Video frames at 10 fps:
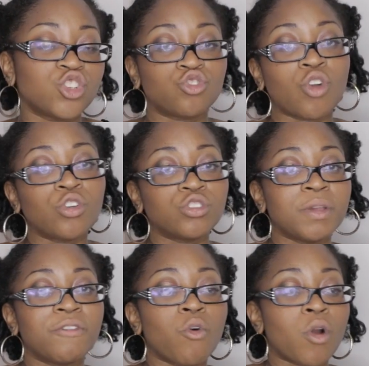struggles
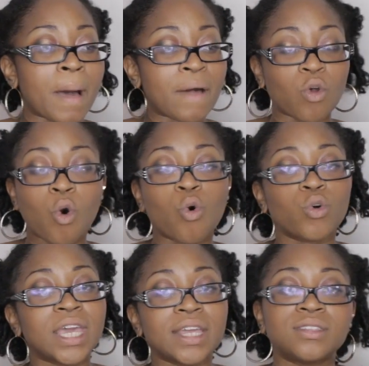before about the
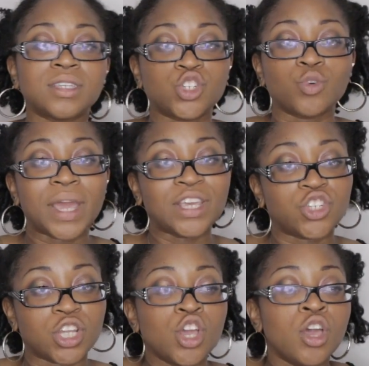whole kid
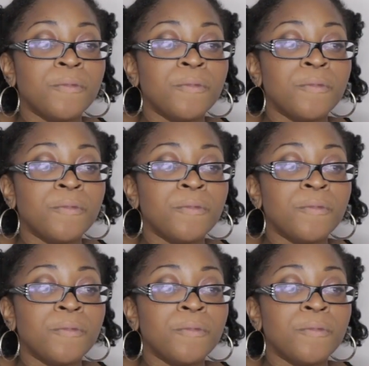situation.